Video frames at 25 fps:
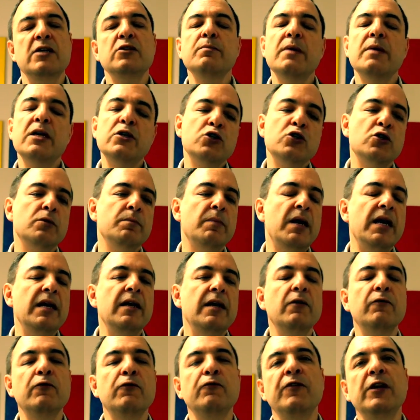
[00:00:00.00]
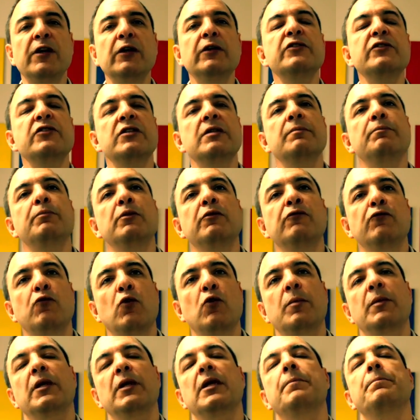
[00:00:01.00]
as measured by a fairly simple
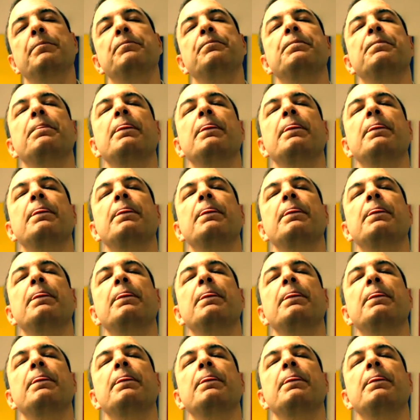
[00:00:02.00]
formula.